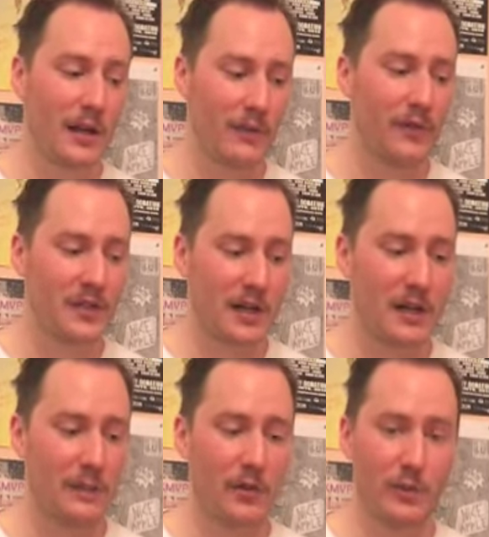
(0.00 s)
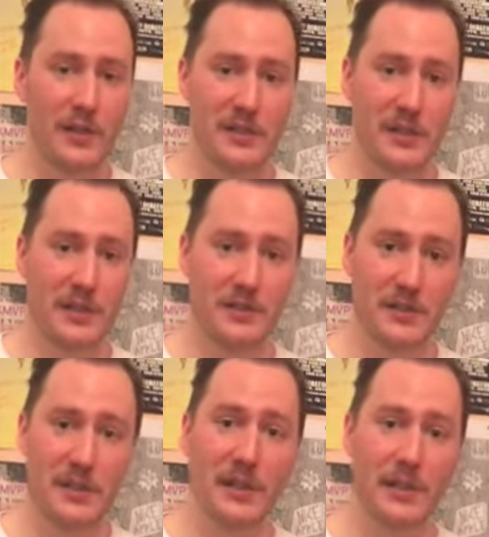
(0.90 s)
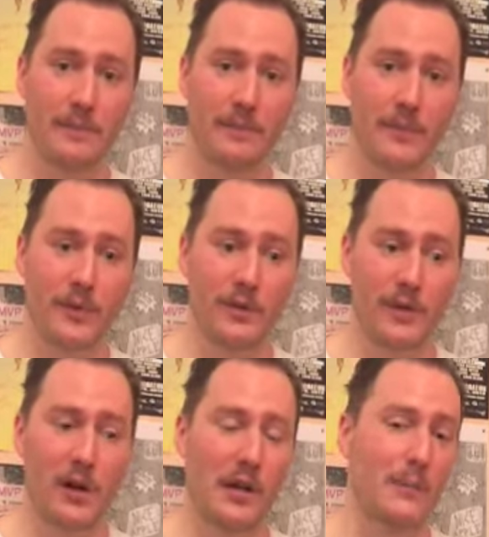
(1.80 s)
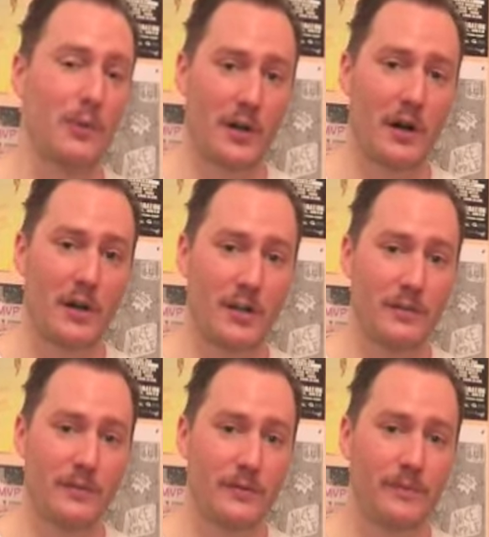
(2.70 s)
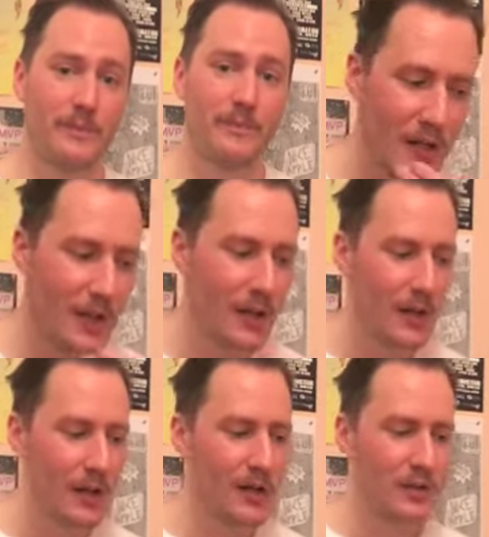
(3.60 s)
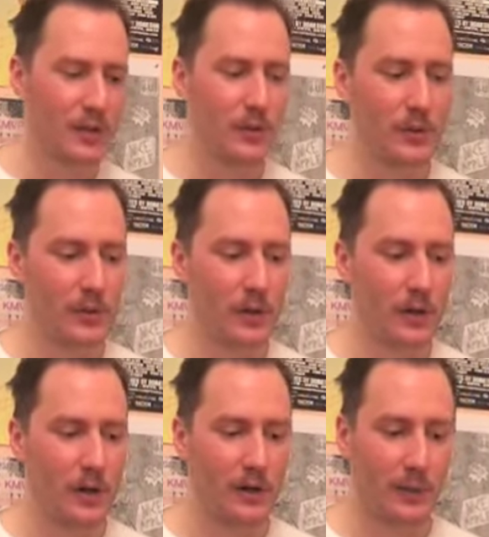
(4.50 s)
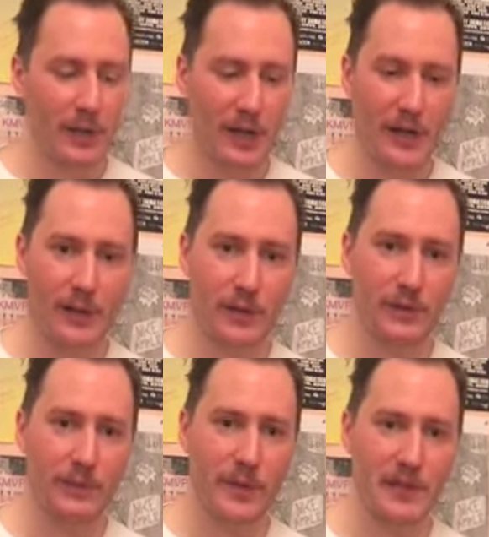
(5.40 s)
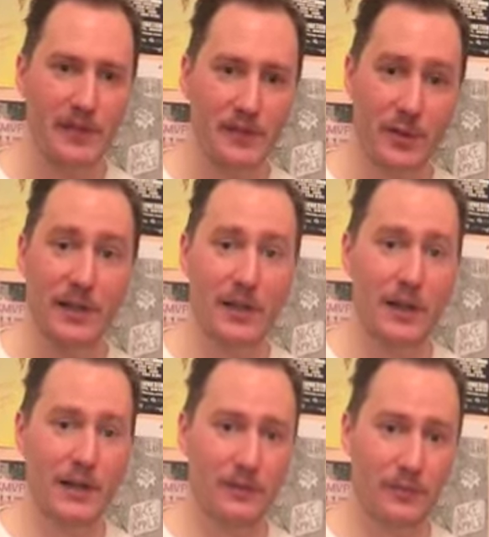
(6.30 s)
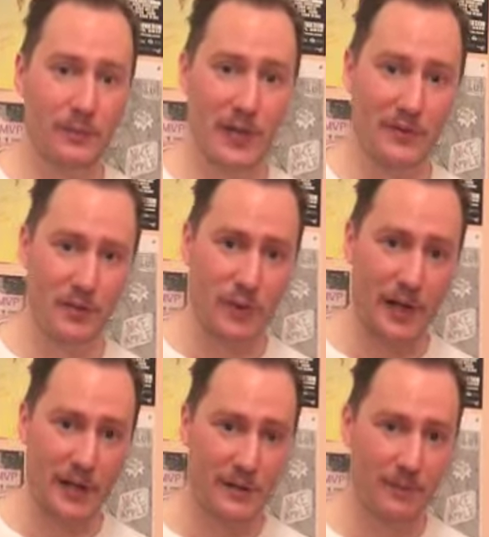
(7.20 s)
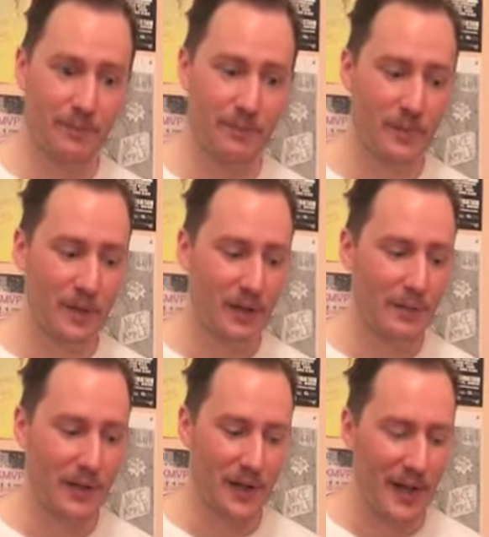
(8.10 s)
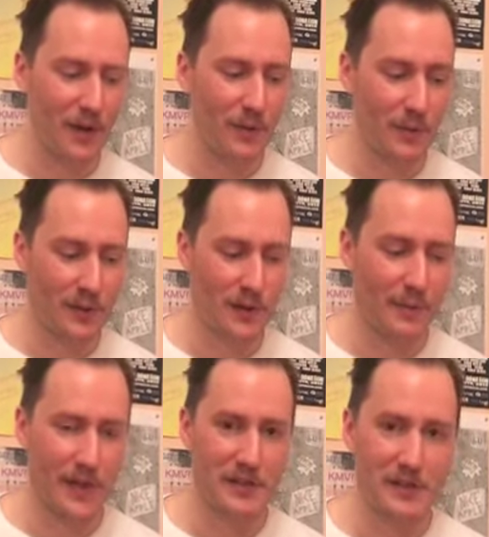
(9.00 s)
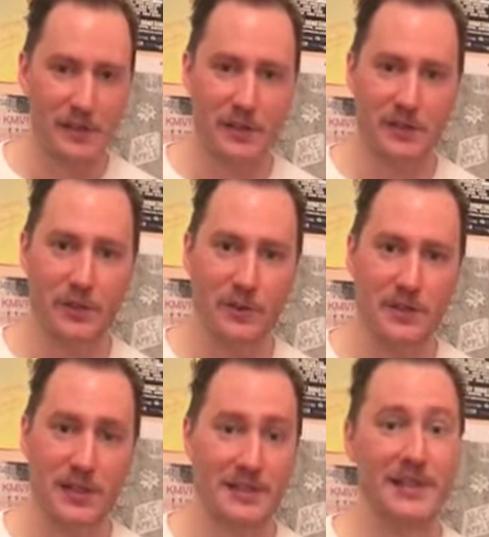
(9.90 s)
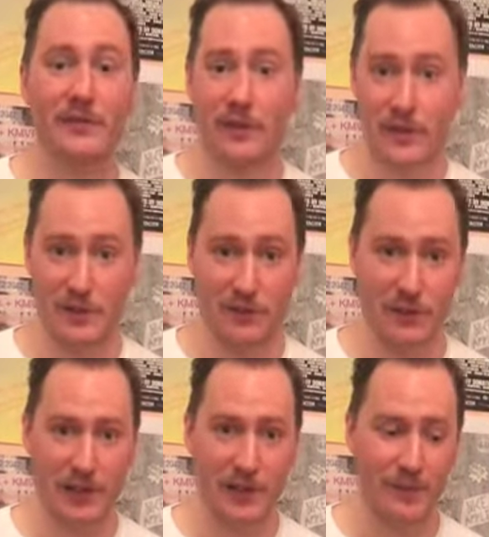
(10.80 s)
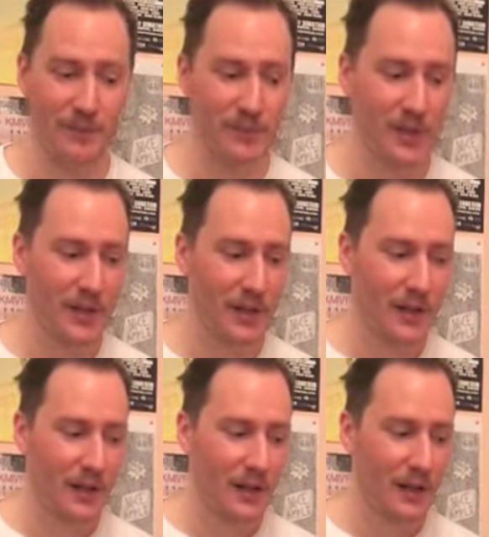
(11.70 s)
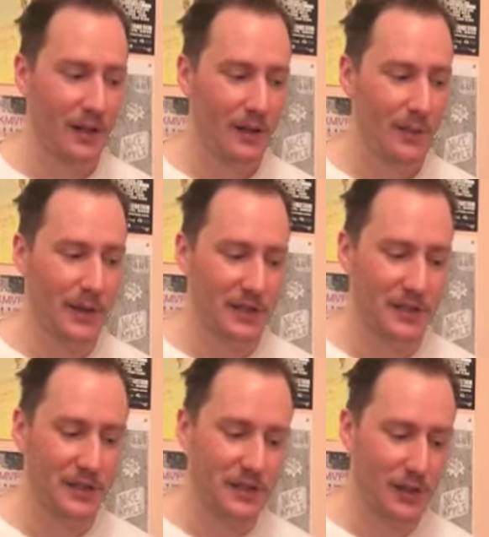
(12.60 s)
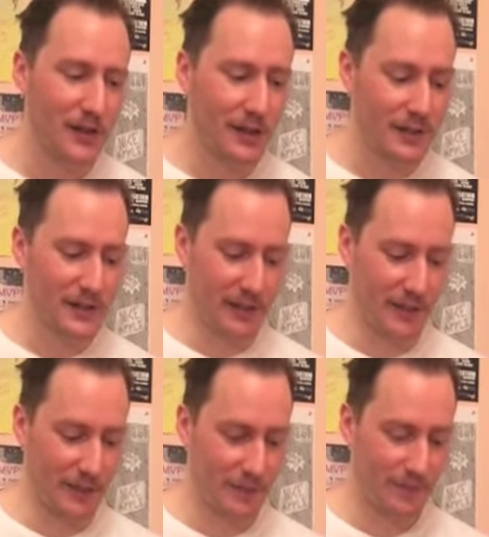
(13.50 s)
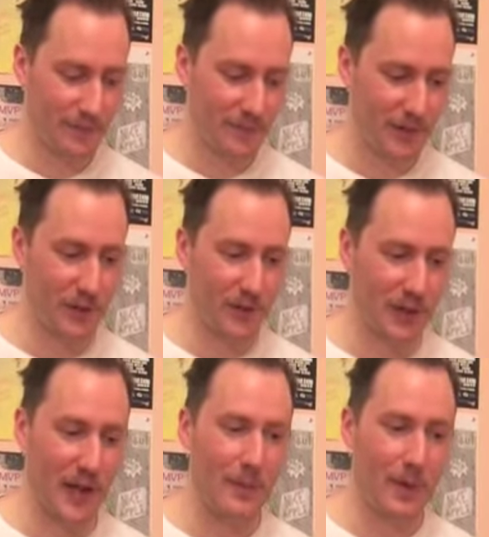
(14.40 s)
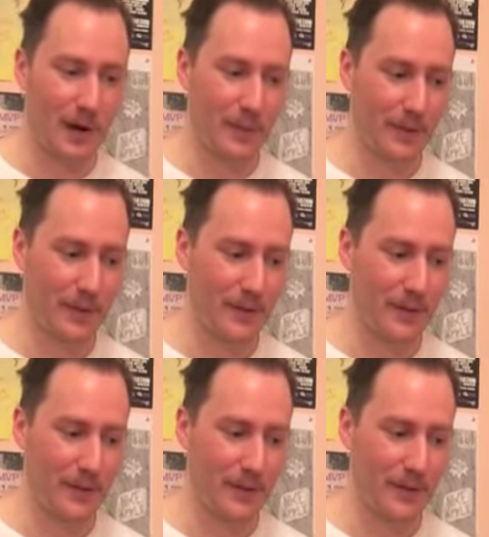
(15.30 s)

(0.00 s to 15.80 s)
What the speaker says: Every time you reach another C, you've gone up one octave. So on the piano, it's a straight line from left to right. But now, when I imagine these notes, I see it very differently. Because you start at C, you climb up,